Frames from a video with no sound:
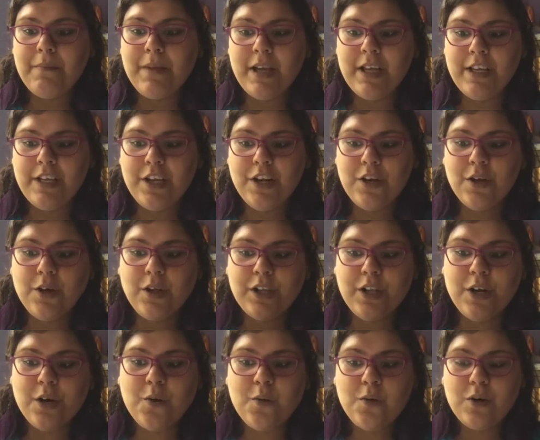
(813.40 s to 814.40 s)
You know,
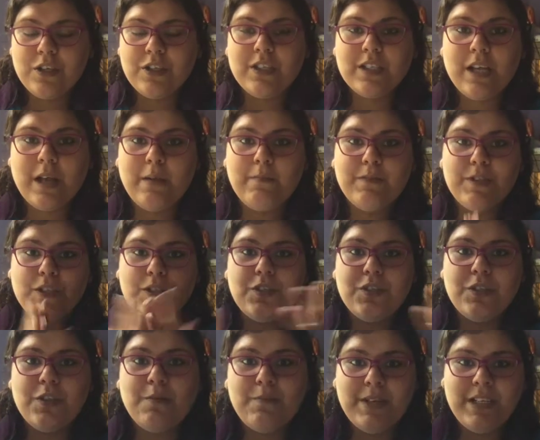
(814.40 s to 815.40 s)
clear quartz comes in
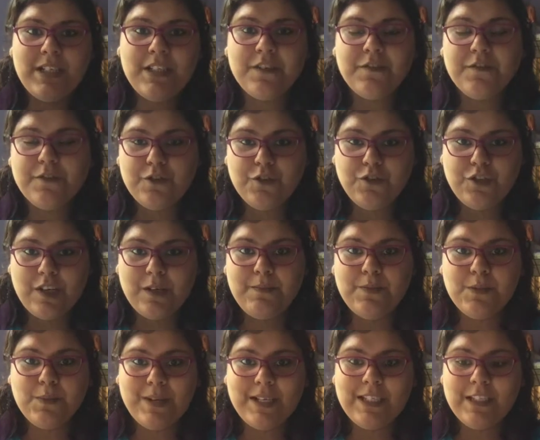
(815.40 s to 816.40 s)
so many different
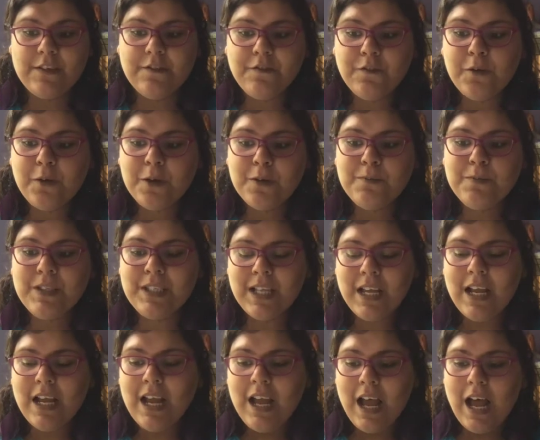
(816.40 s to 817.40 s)
shapes, ways, and forms.
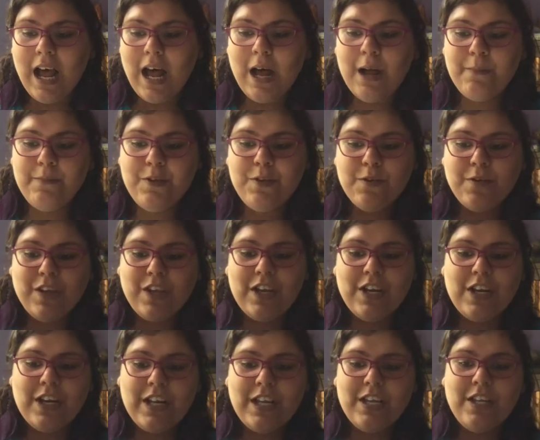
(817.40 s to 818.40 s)
You
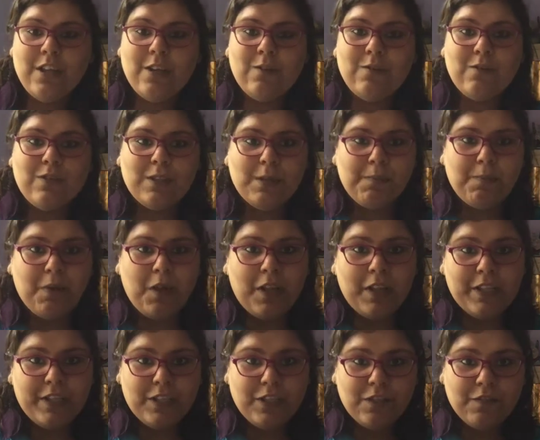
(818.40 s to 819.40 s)
can use a
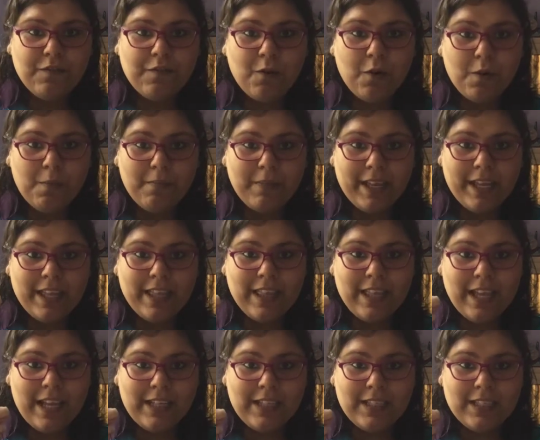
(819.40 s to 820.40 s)
polished form like
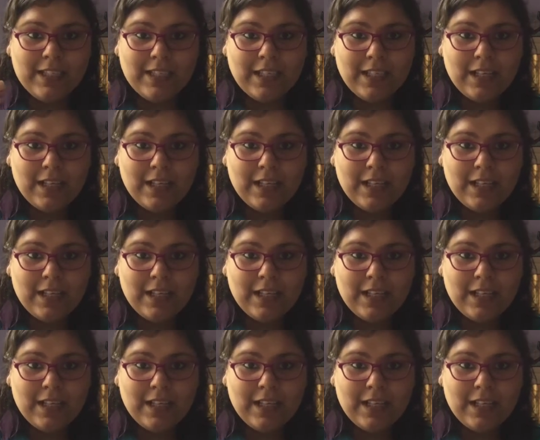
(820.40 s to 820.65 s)
this.